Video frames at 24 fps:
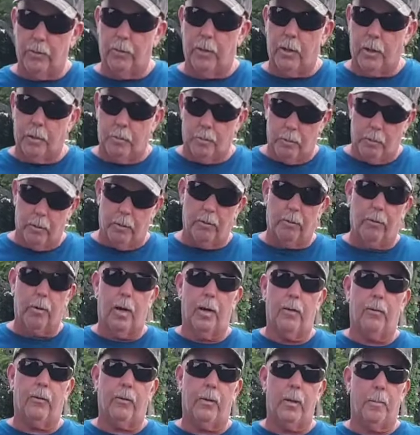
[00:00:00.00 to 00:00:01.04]
going to blow
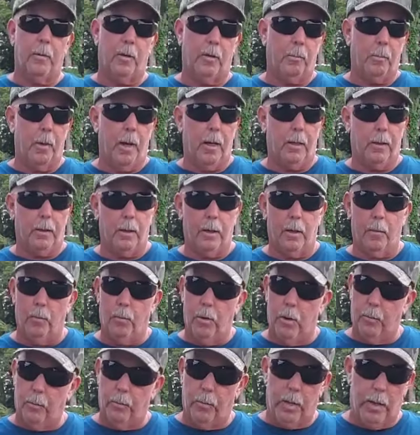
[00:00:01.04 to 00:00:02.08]
grass clippings back there
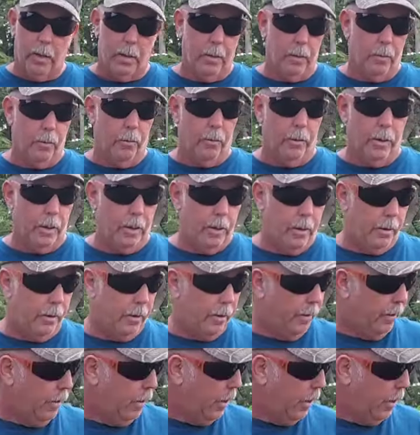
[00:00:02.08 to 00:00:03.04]
one way or the other.